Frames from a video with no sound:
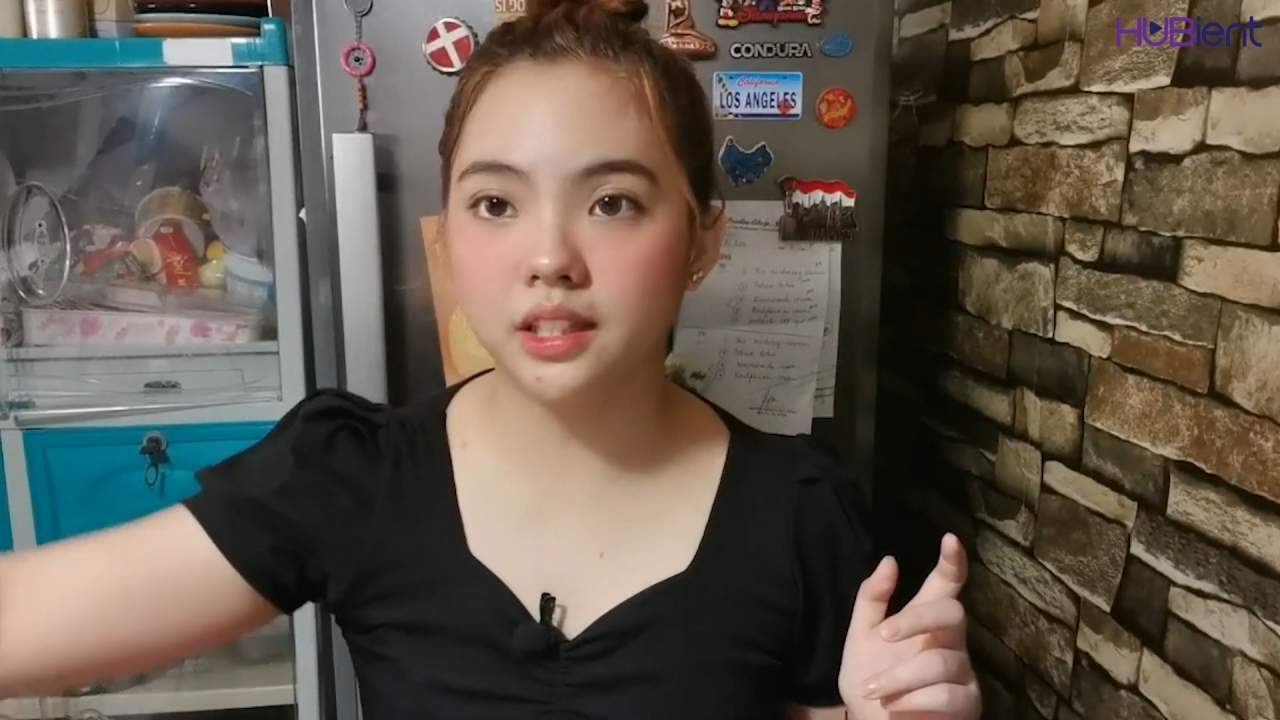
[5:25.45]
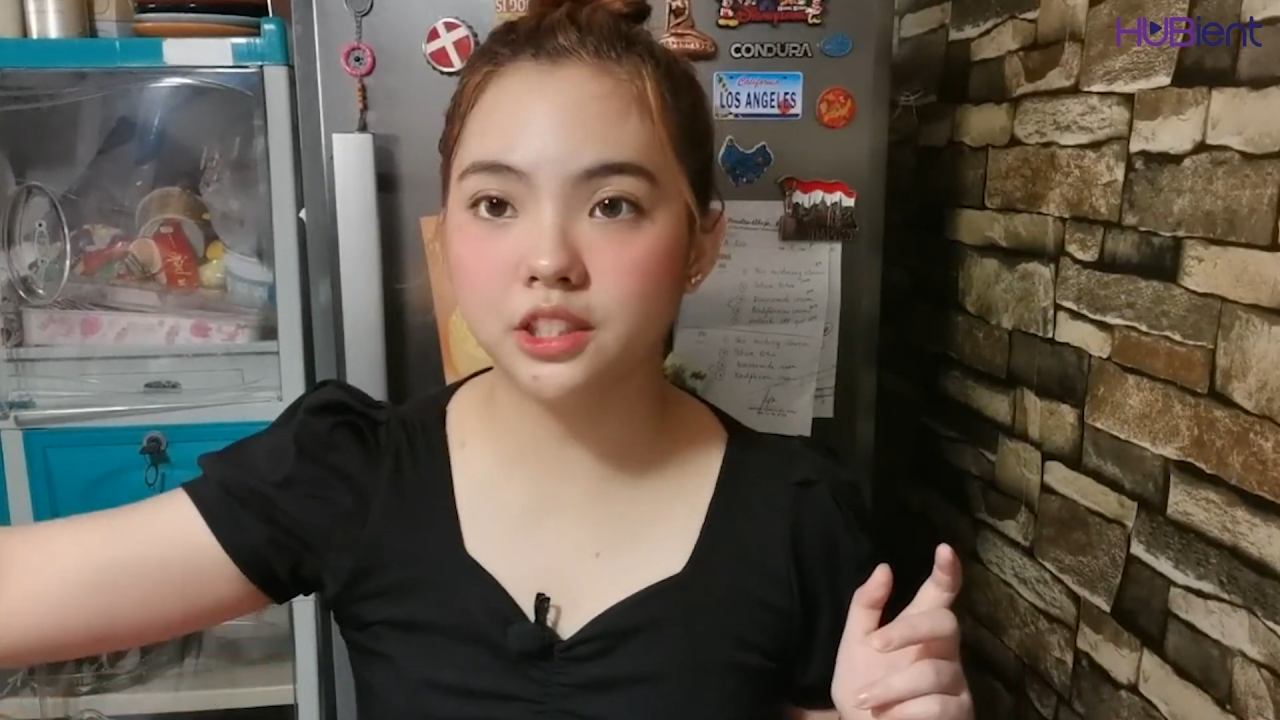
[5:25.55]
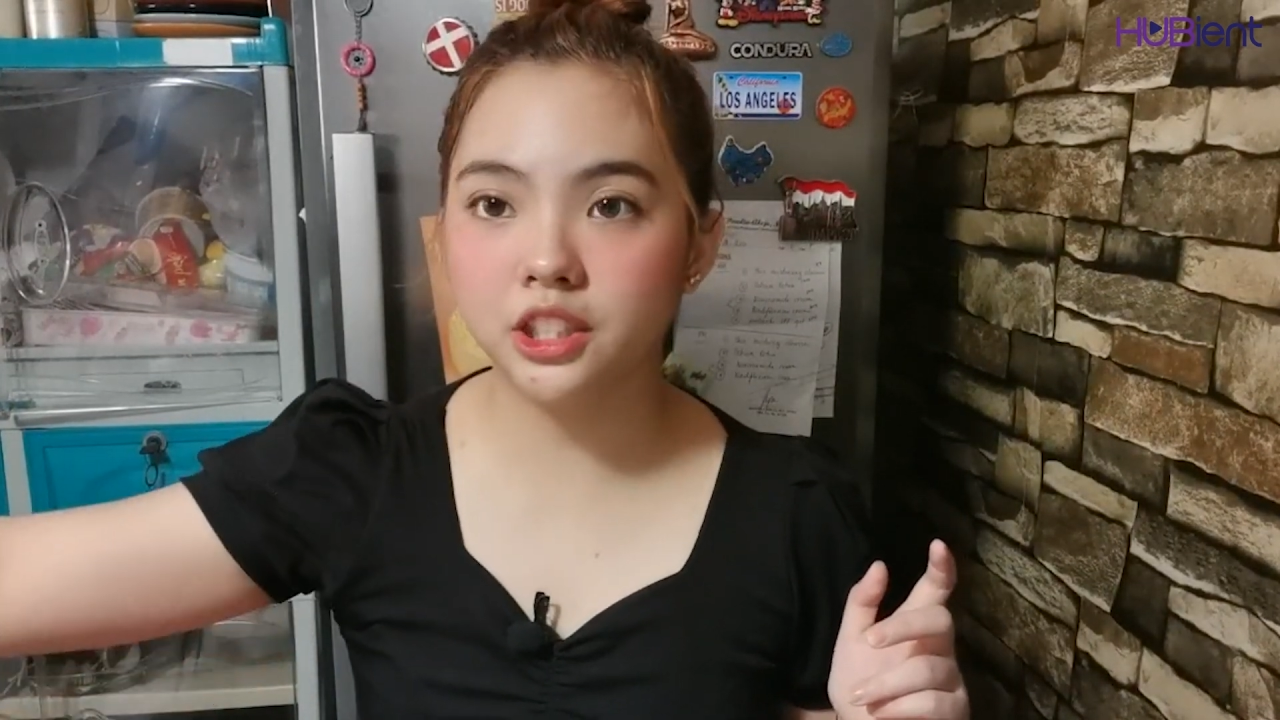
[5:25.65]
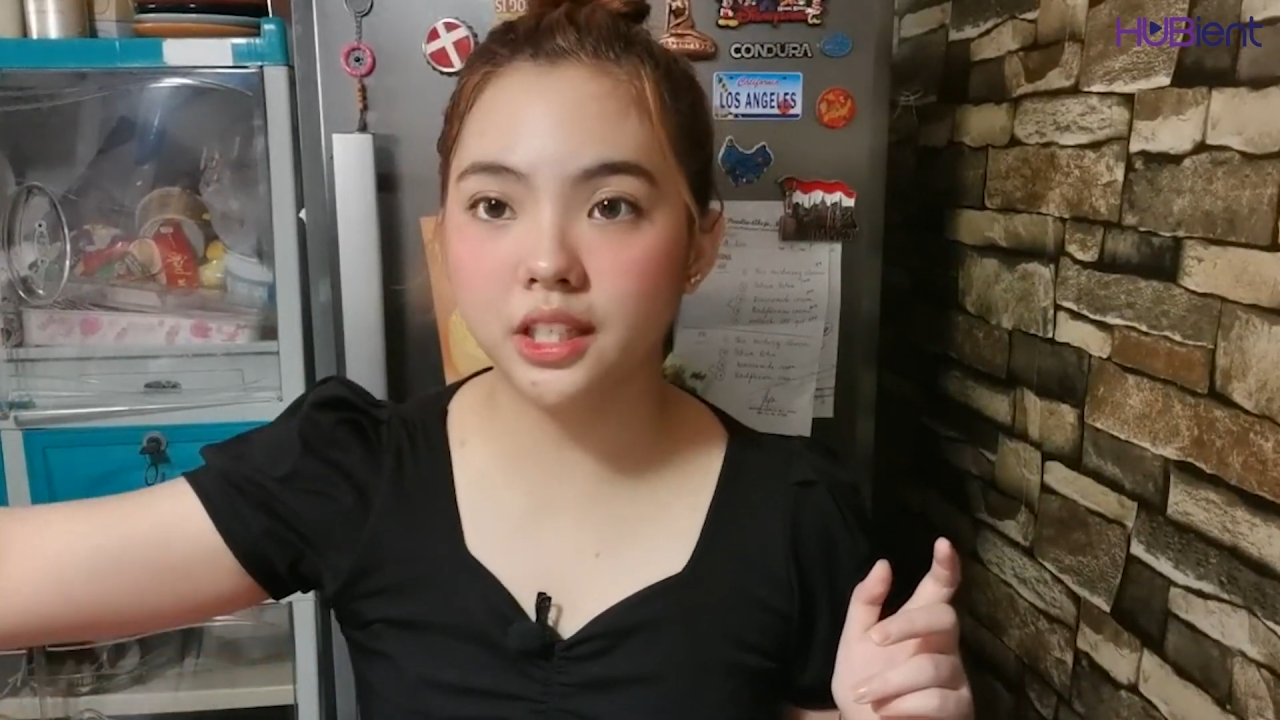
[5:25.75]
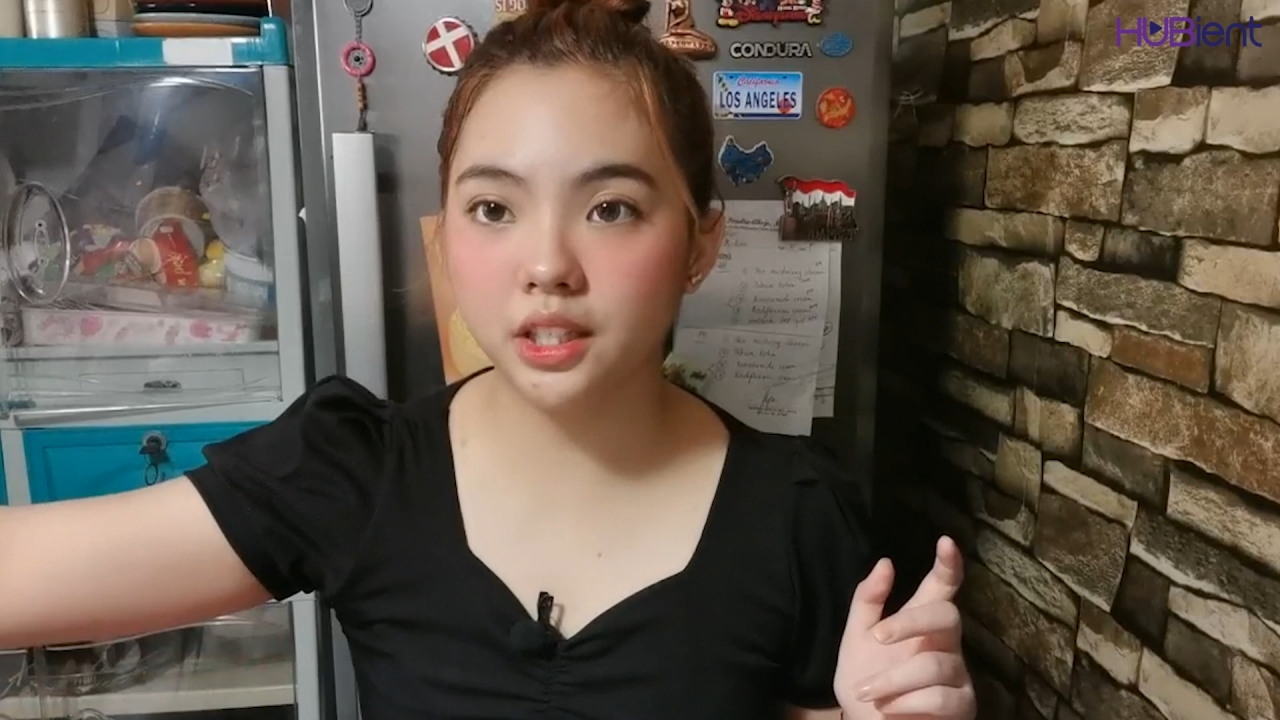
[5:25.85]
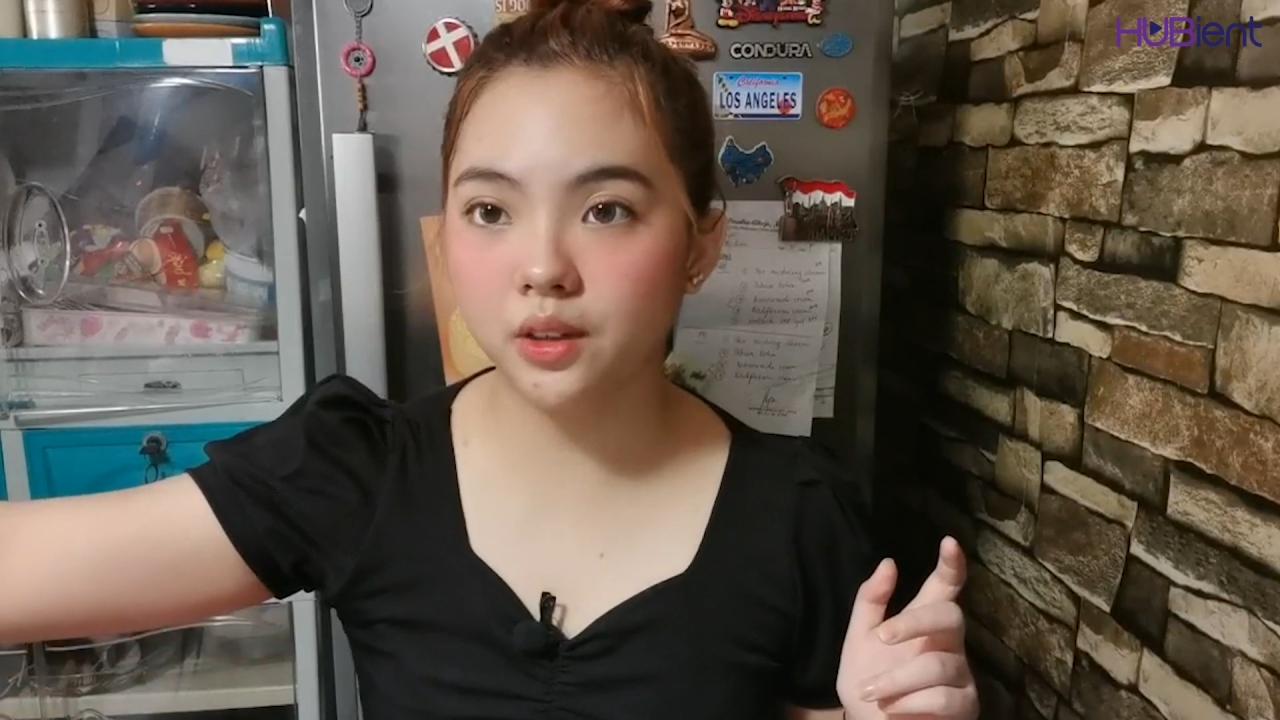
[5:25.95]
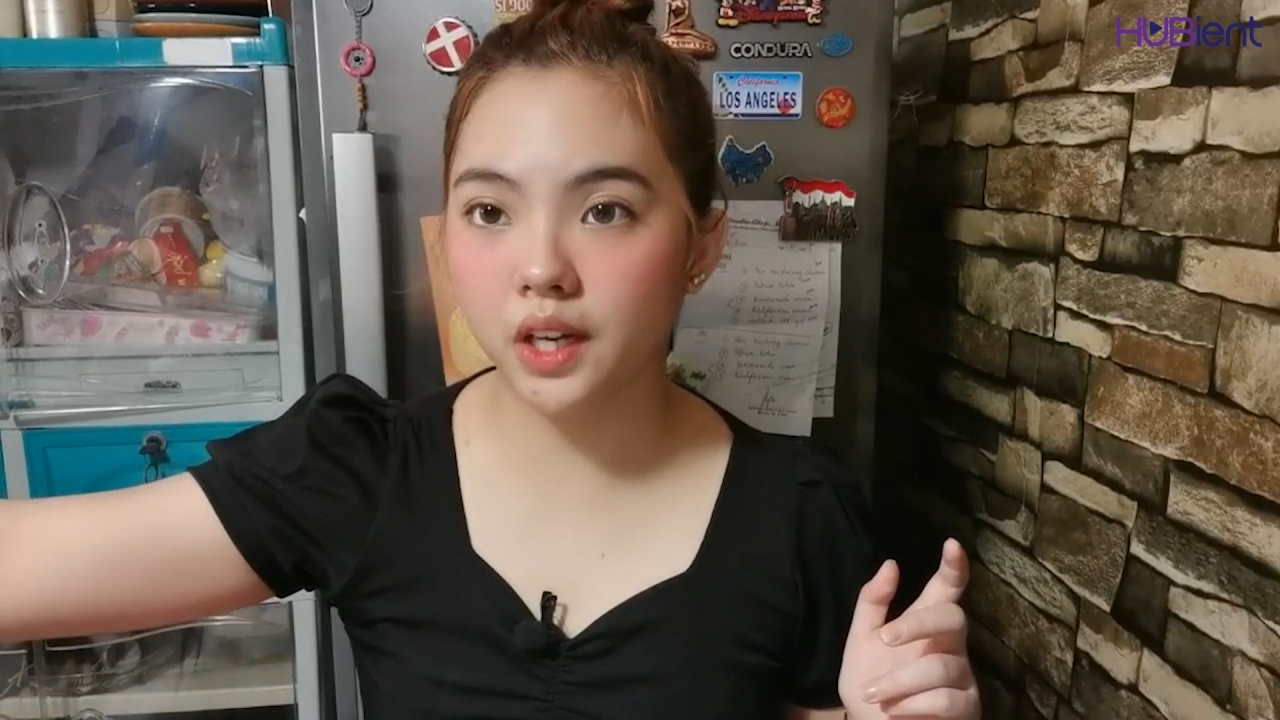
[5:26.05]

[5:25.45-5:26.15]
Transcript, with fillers: The chicken